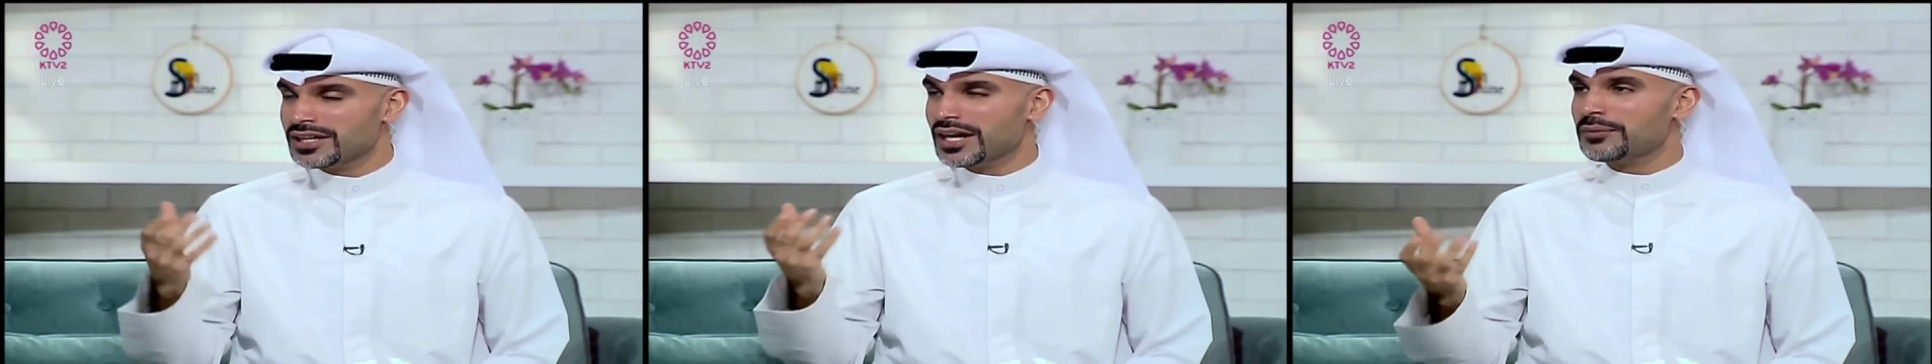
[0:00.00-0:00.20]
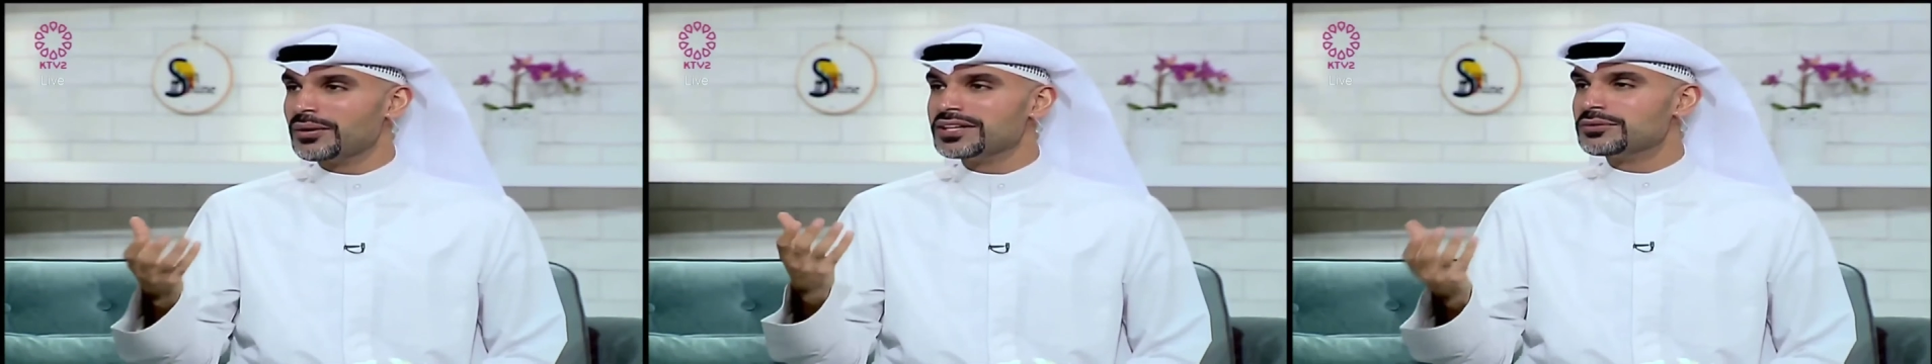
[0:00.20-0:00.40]

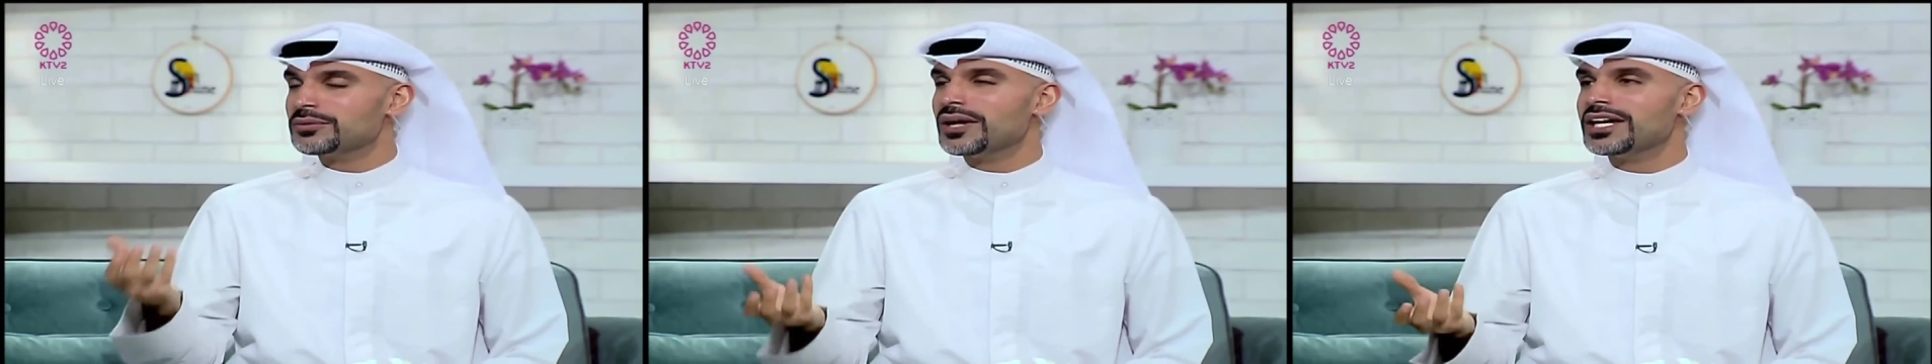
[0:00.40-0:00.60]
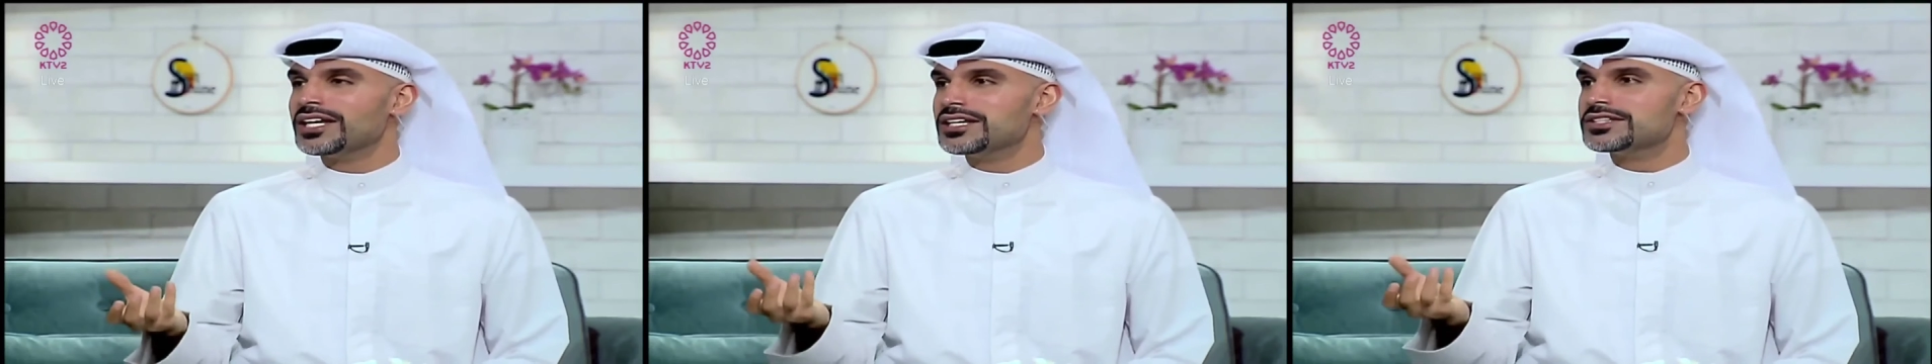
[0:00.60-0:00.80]

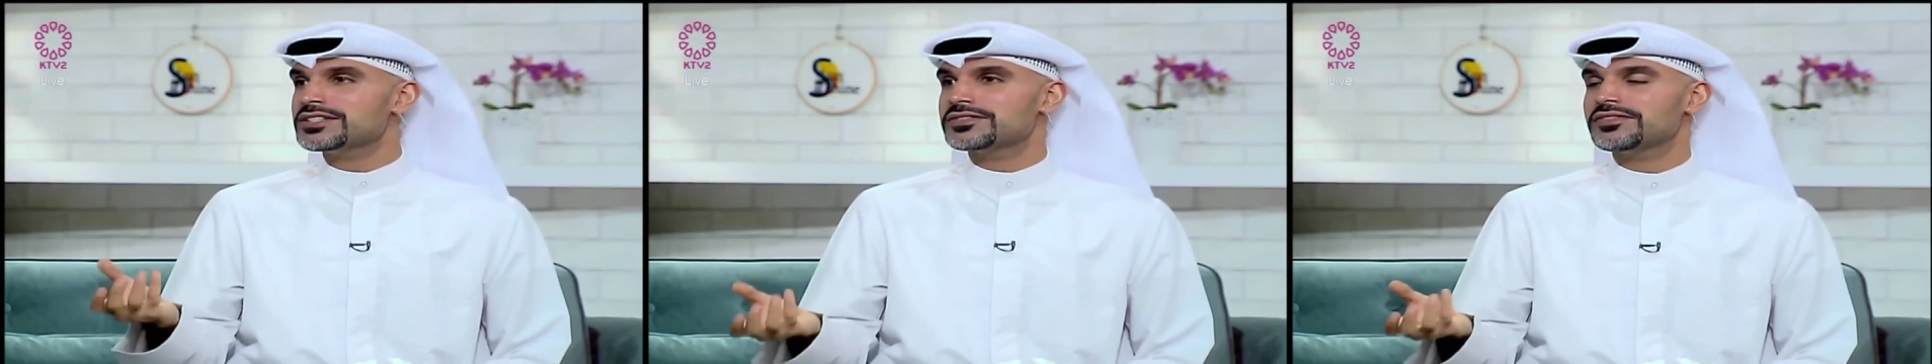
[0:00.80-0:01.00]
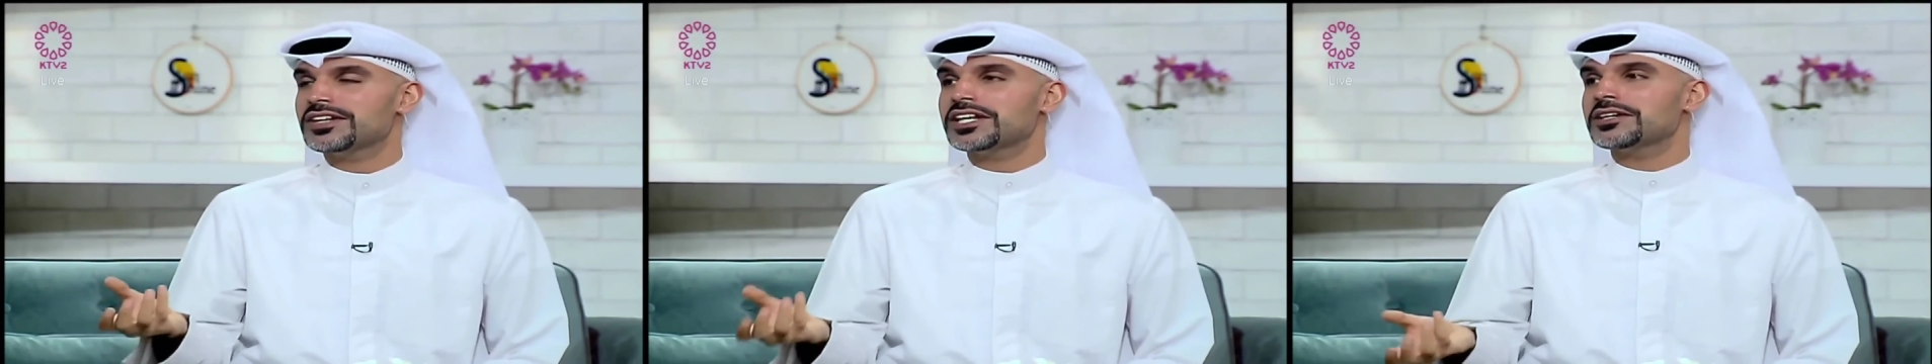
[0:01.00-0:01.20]
why
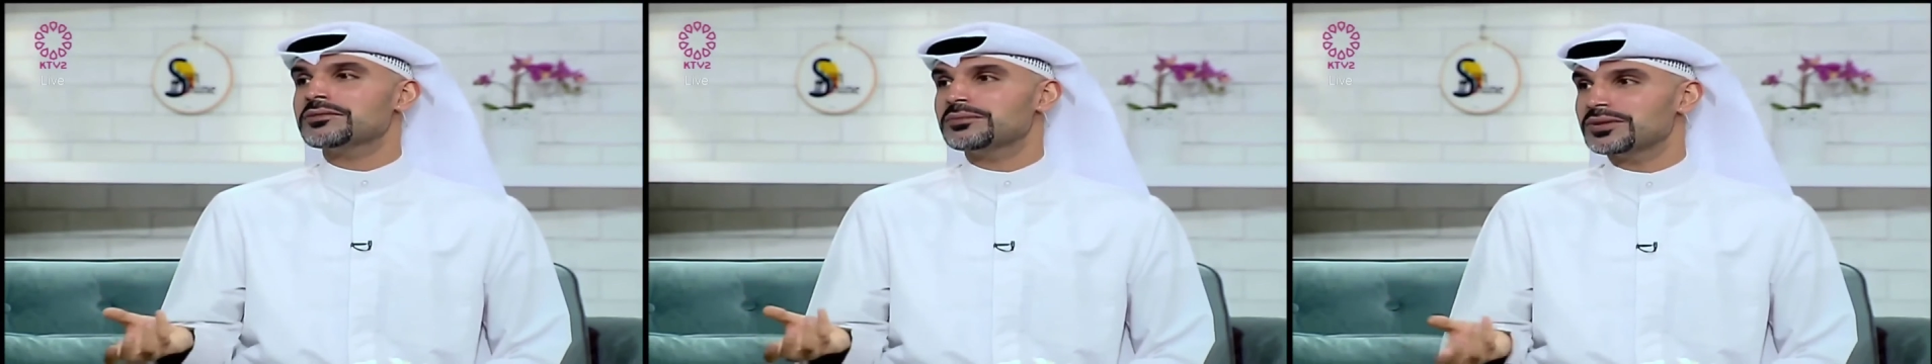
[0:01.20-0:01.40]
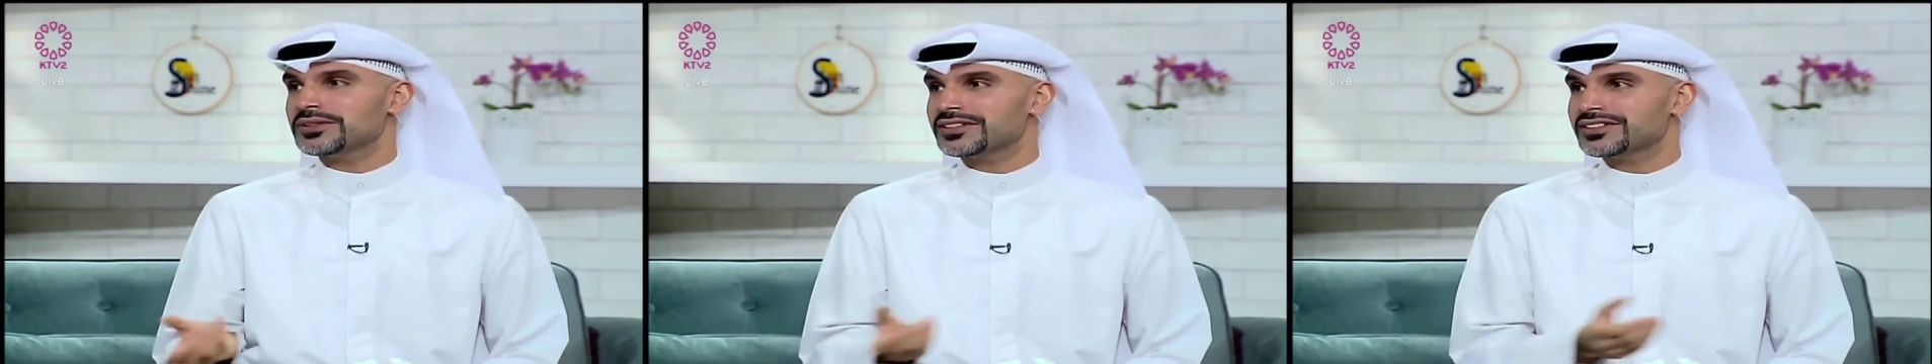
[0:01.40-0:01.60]
it's very
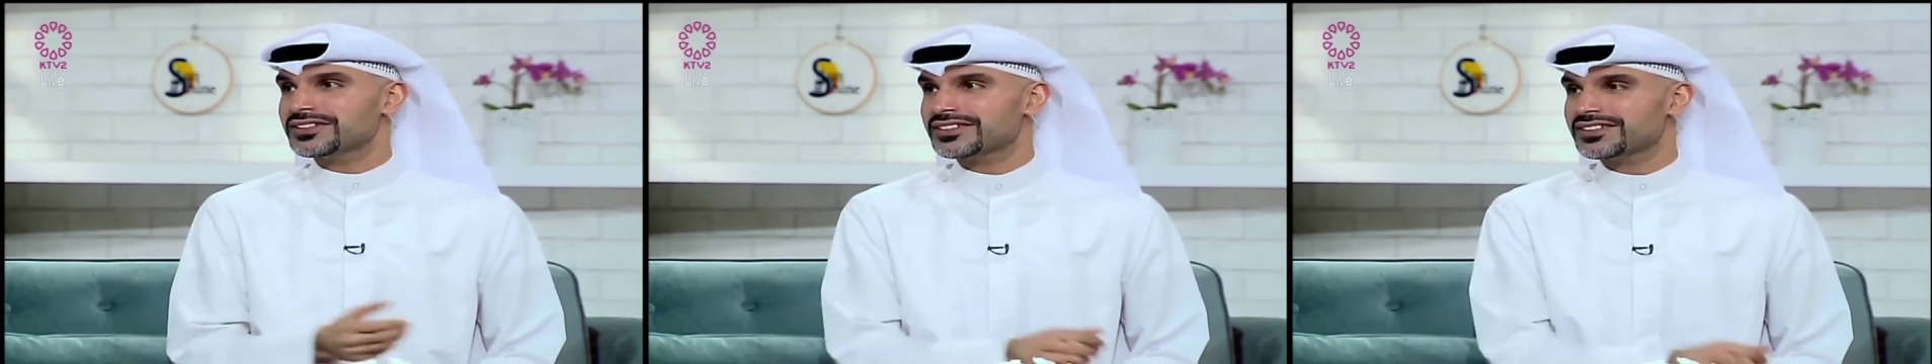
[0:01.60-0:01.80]
important?